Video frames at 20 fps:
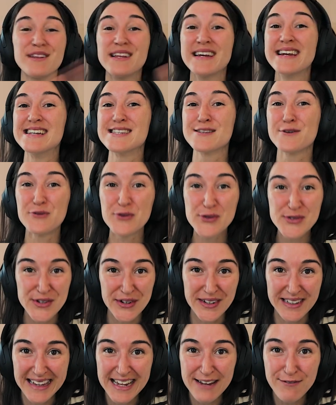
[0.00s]
please
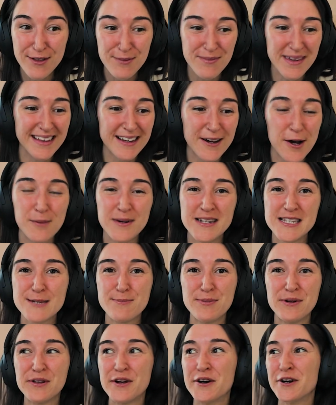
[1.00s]
also leave them in the comments
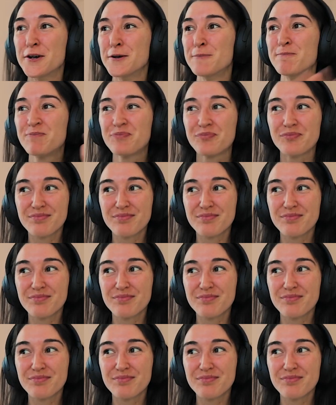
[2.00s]
below.